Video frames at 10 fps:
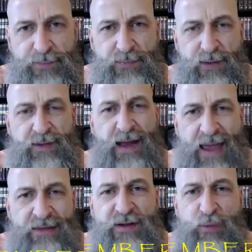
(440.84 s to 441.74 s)
Now, as
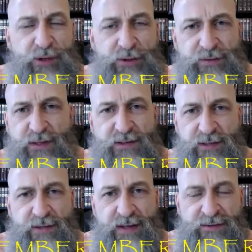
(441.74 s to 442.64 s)
he wills, and until
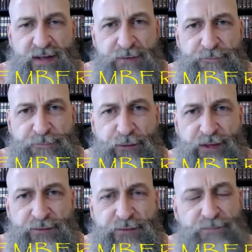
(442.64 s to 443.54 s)
next time, friends,
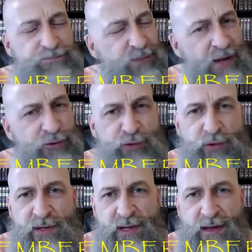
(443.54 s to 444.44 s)
I truly
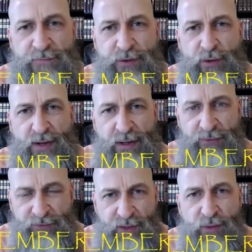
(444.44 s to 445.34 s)
love you, and I'll see
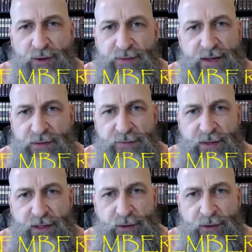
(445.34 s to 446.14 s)
you on the next video.